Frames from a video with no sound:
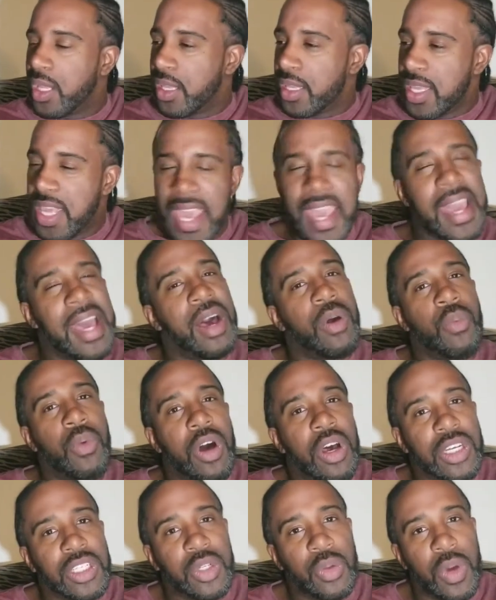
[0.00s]
yeah, I
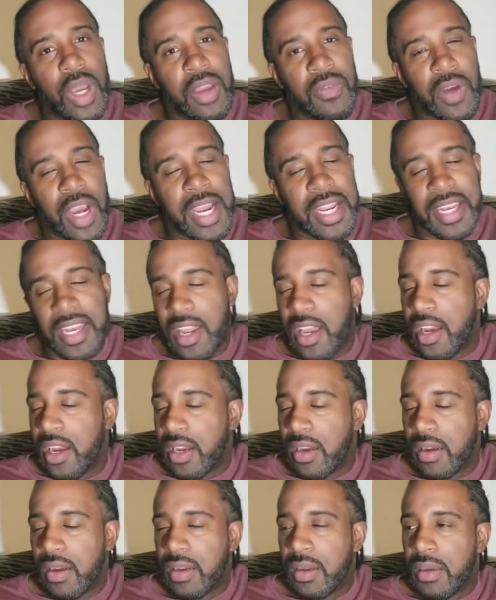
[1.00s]
walked away right
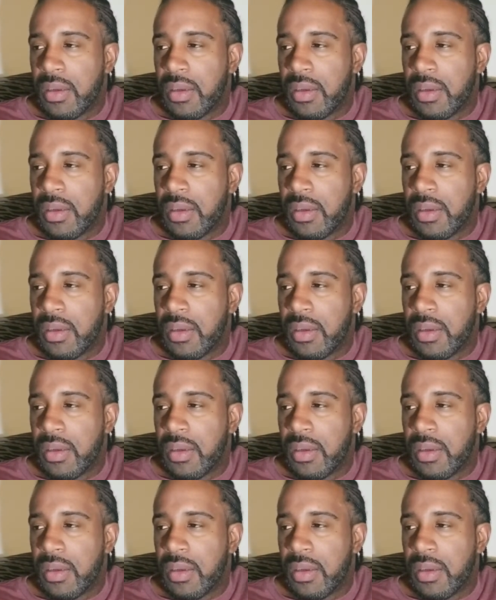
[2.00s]
there.